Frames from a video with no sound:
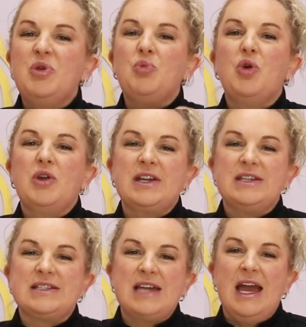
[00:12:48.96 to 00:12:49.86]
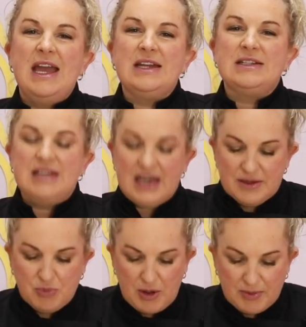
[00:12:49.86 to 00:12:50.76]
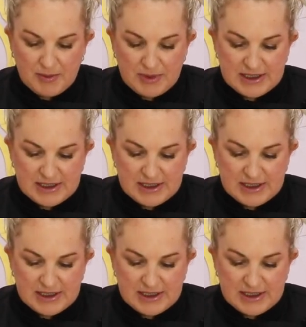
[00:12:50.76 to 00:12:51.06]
the water contained. The other problem